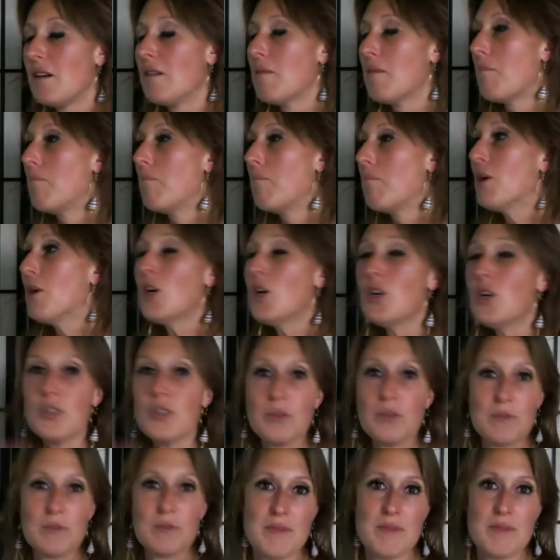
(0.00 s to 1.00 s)

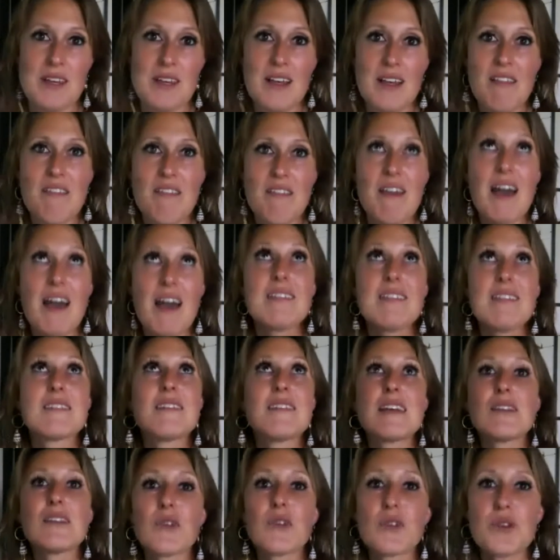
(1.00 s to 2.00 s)
boom, that
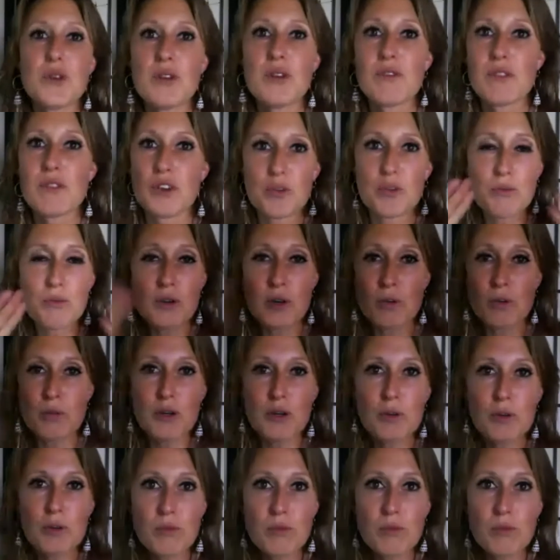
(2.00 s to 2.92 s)
signals universe, boop, boop,